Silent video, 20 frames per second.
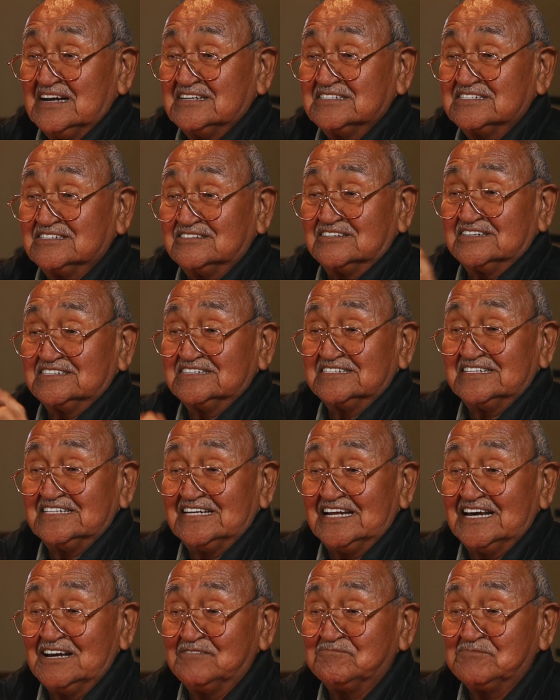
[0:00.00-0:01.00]
So she
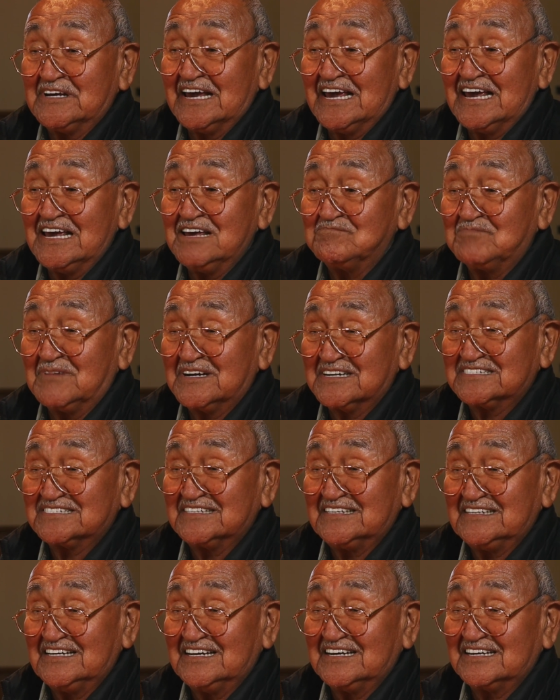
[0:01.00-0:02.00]
named me
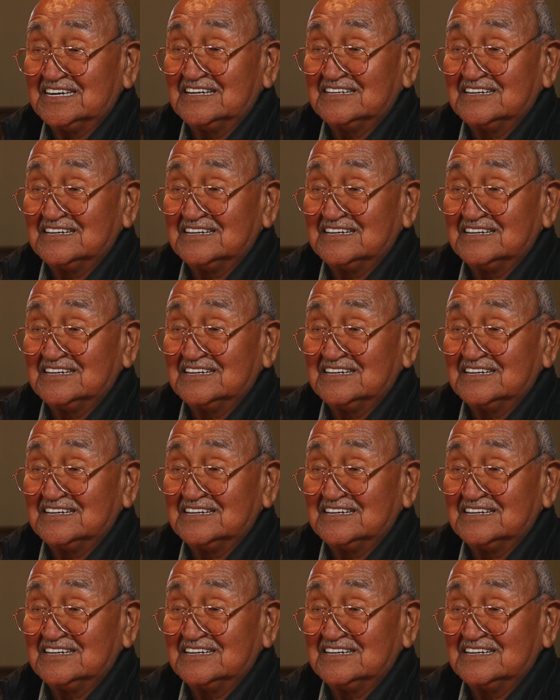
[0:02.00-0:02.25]
Tsm'syen,